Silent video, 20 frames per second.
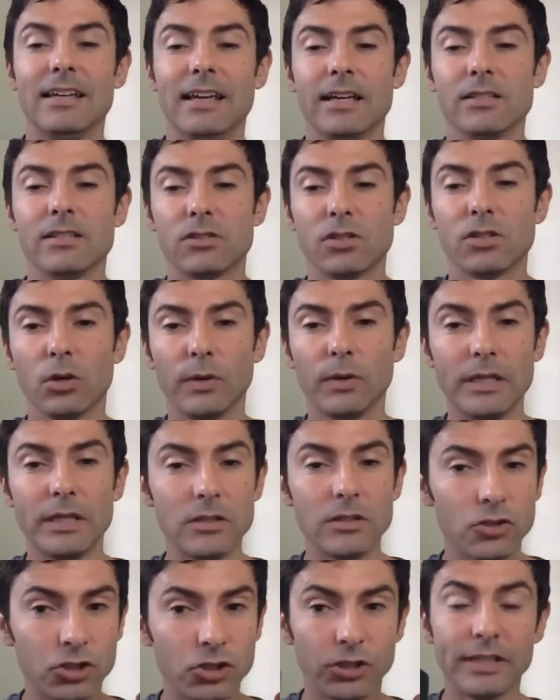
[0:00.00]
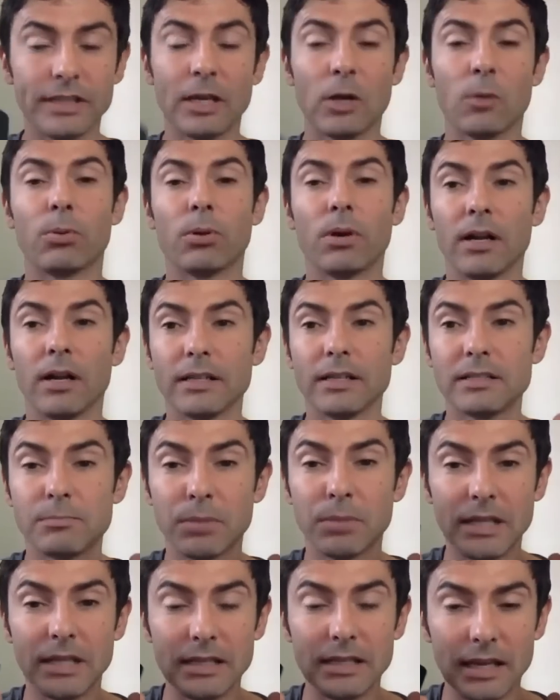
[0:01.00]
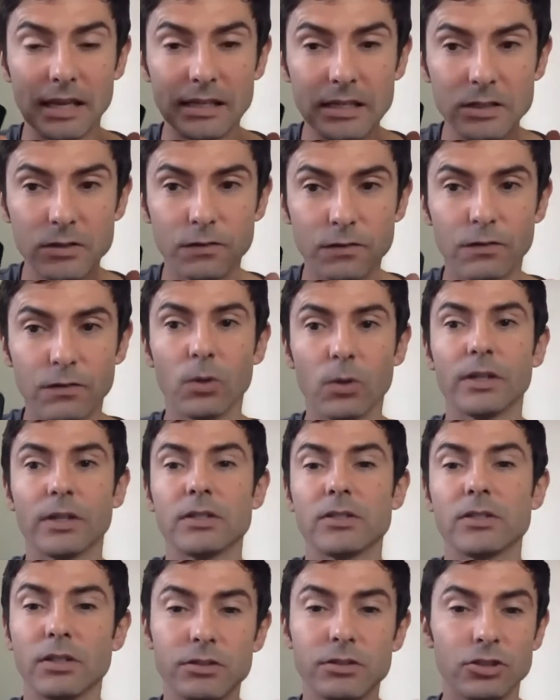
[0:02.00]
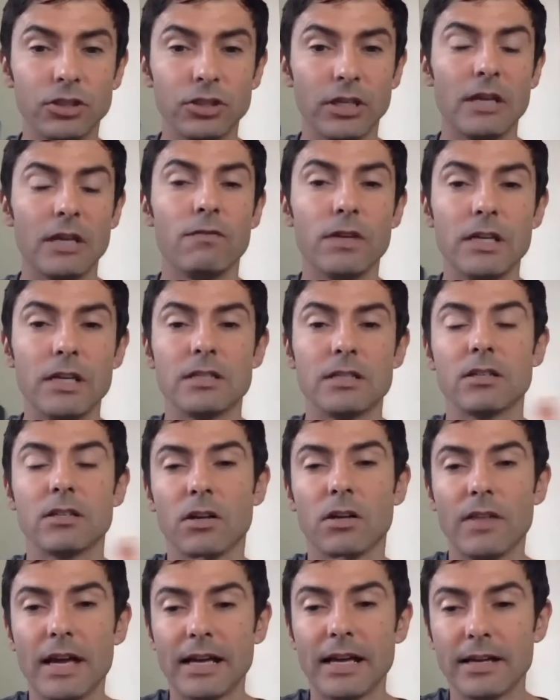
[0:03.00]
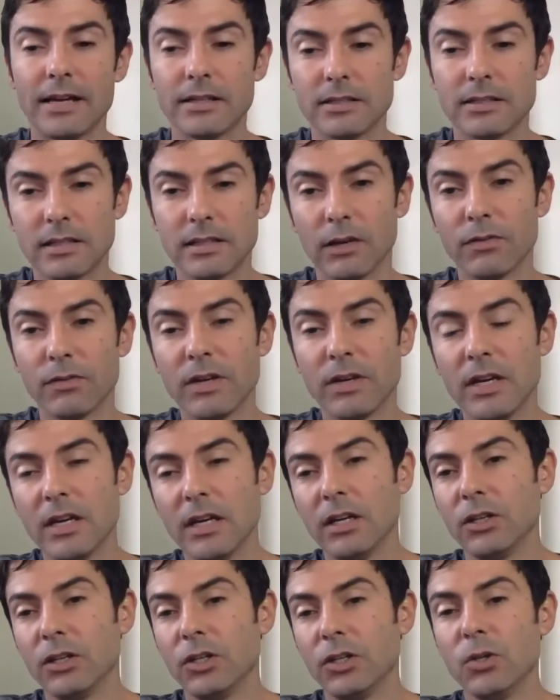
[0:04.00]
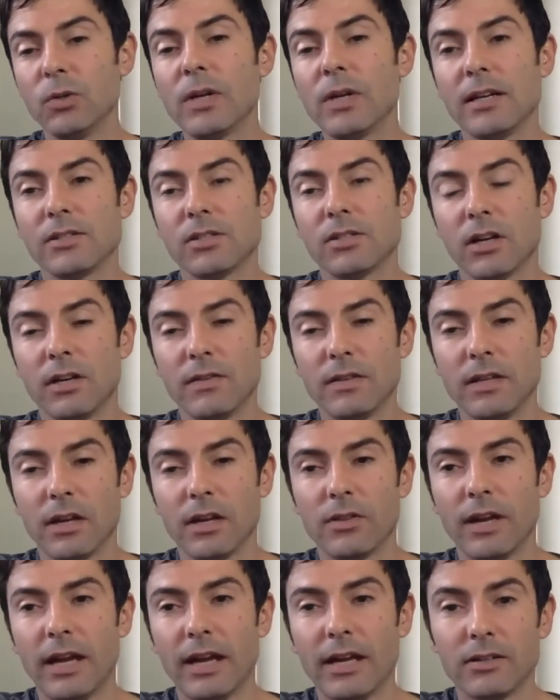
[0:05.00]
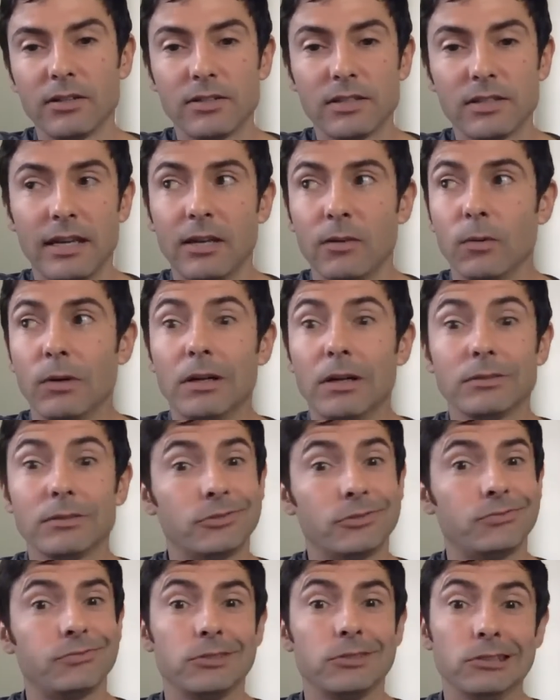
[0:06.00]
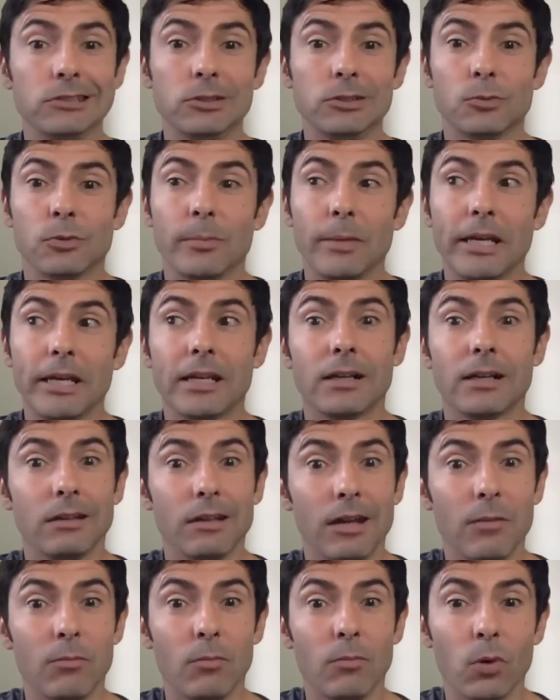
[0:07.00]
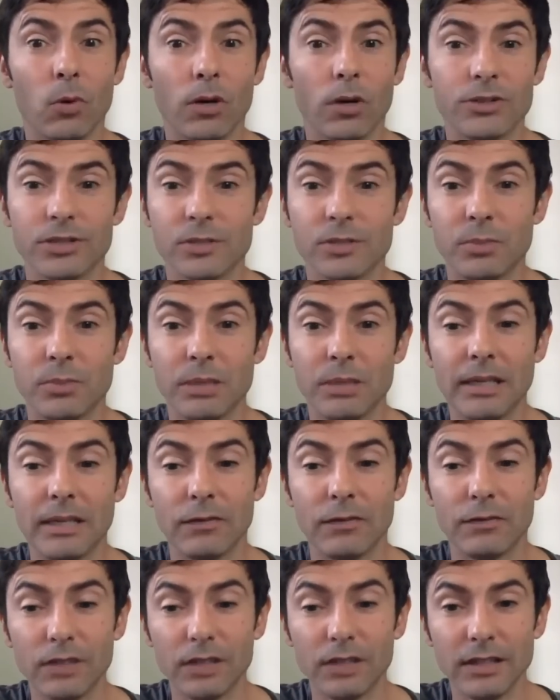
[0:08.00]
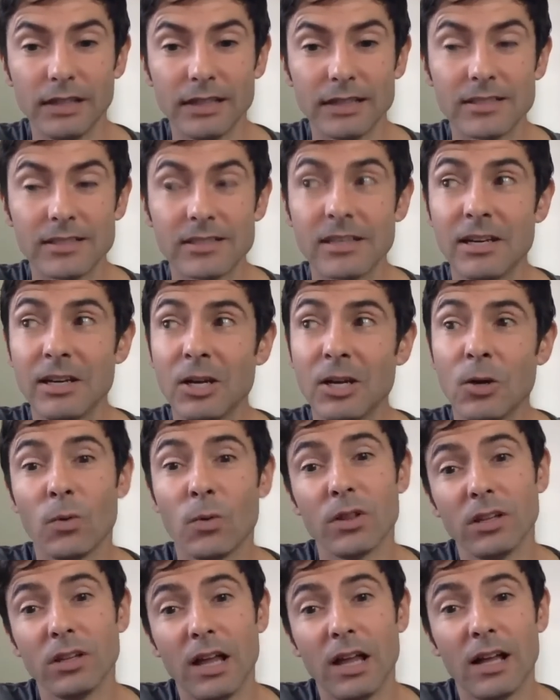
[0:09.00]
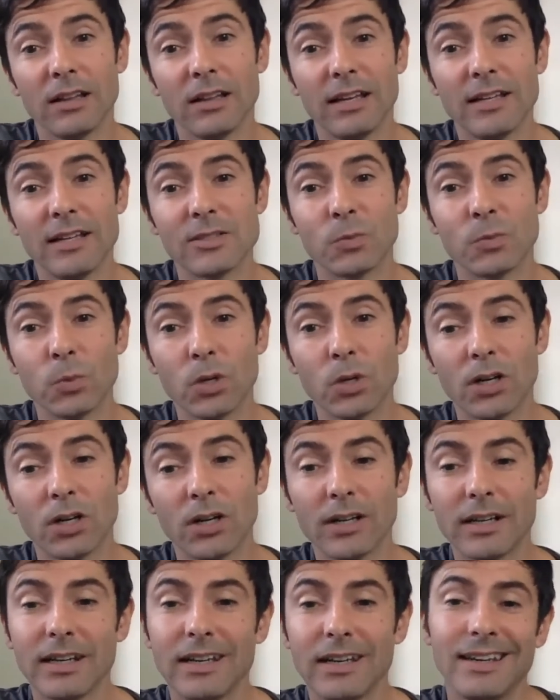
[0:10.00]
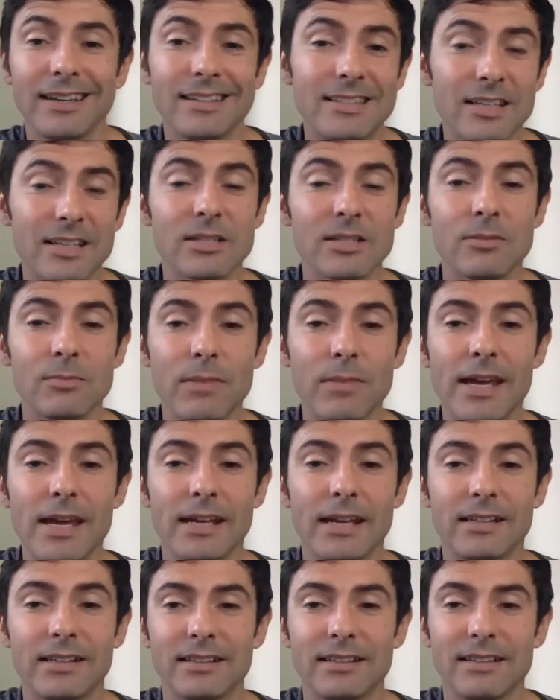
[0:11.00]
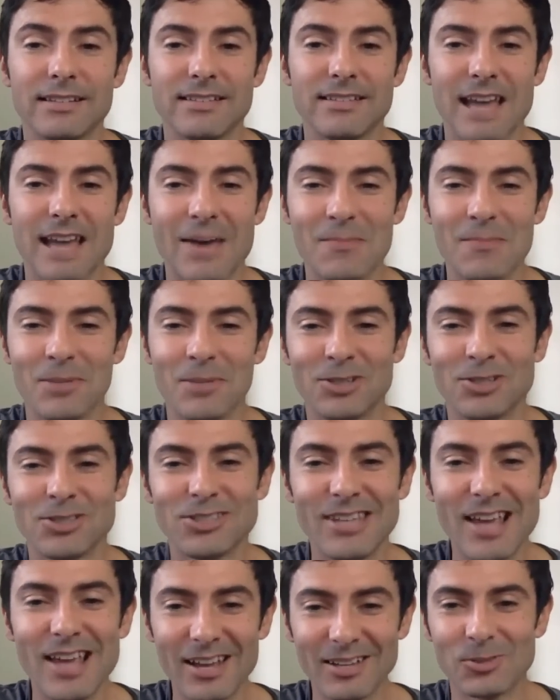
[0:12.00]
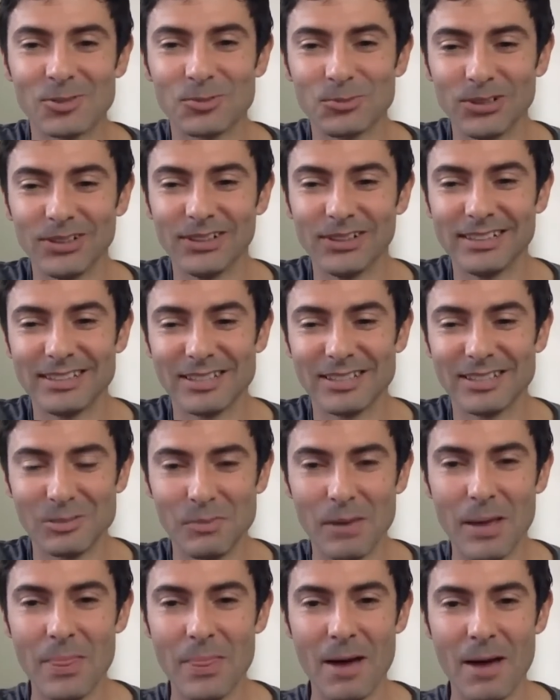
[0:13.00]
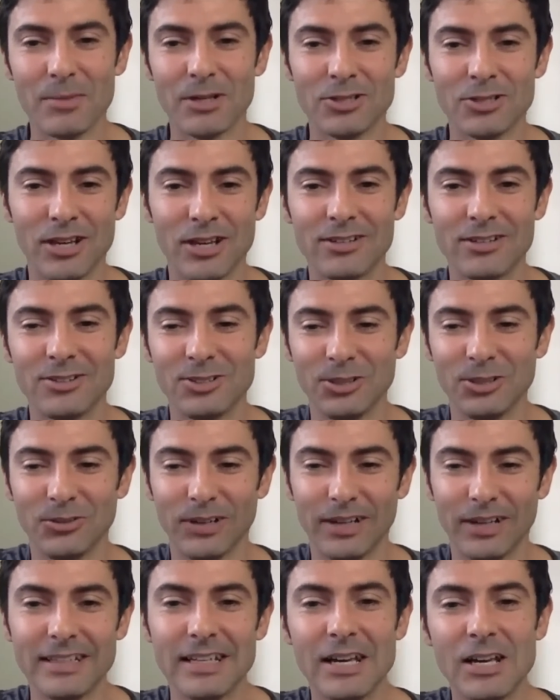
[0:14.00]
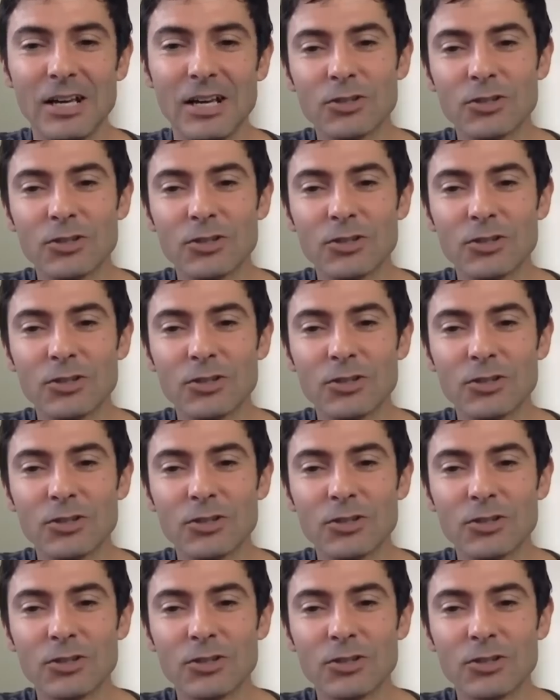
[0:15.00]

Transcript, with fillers: And so he's churning out products, and he's focused on JVs and all that kind of stuff. You guys, on the other hand, are saying, well, geez, we're making a lot more just being affiliates with a lot less work. Doesn't make that much sense, really, to spend that much energy, right?